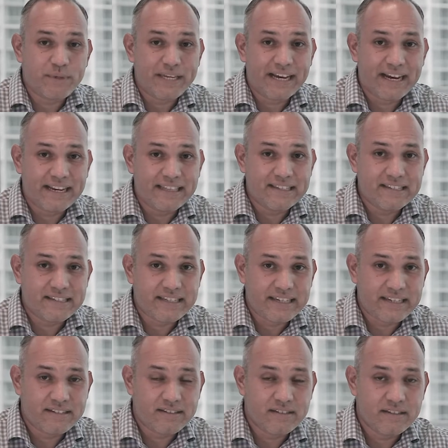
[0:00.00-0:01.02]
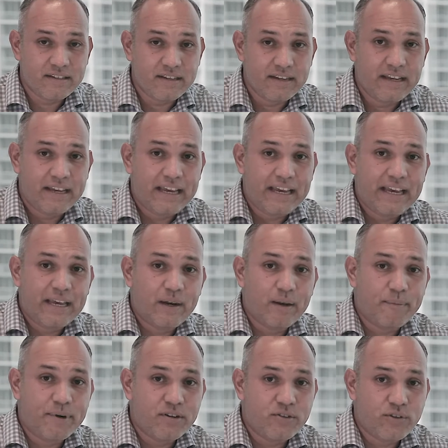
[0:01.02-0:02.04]
behind the scenes and
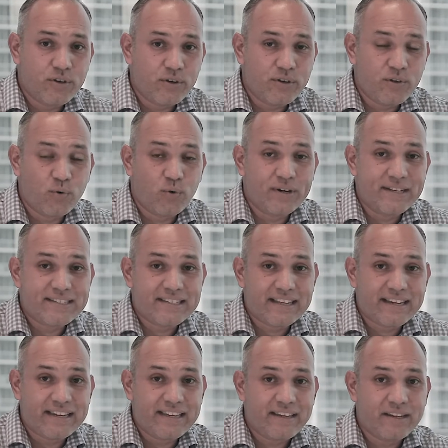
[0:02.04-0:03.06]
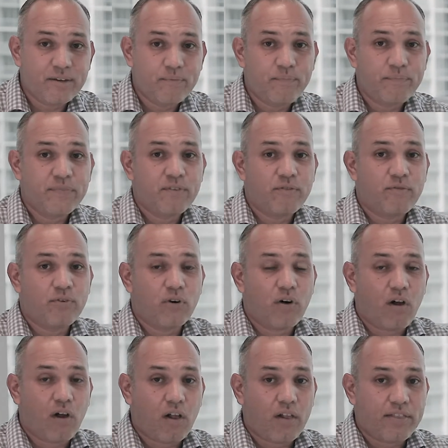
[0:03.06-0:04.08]
I'm going to show you what it's like for
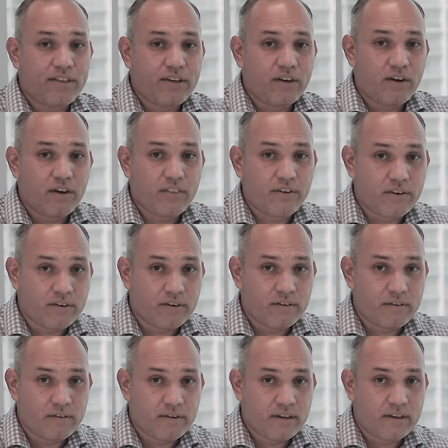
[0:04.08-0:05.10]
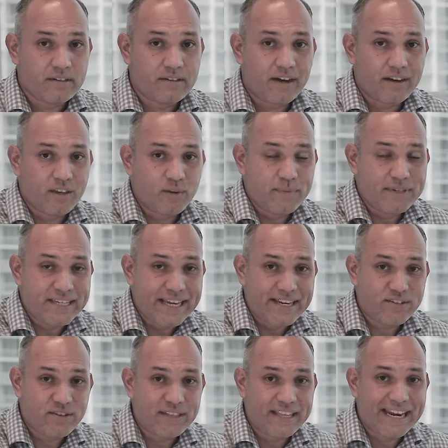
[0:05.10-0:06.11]
all the other
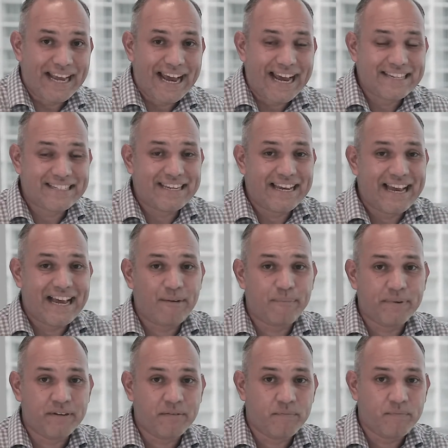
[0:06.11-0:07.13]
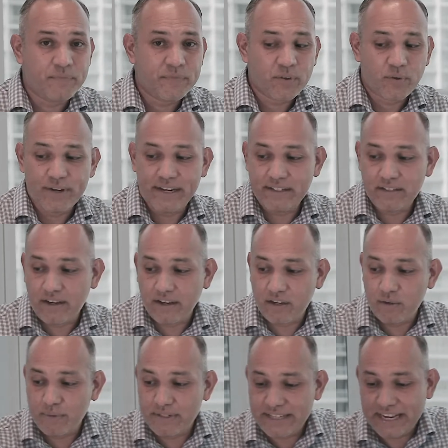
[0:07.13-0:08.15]
documentation that has to happen, right?
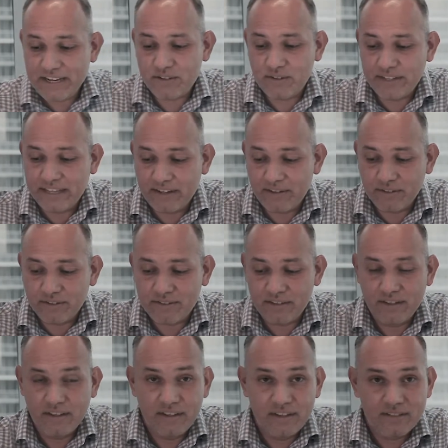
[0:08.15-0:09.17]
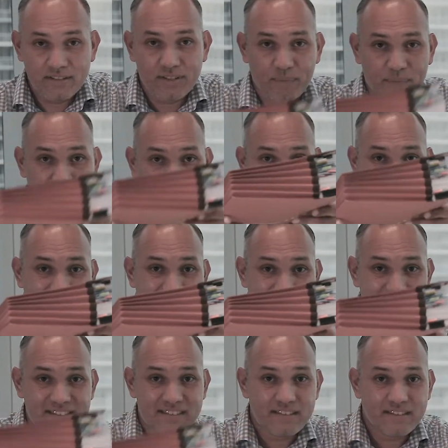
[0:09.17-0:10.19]
Documentation that looks something like
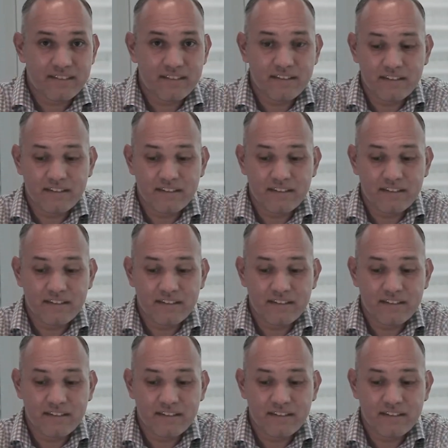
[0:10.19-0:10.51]
this,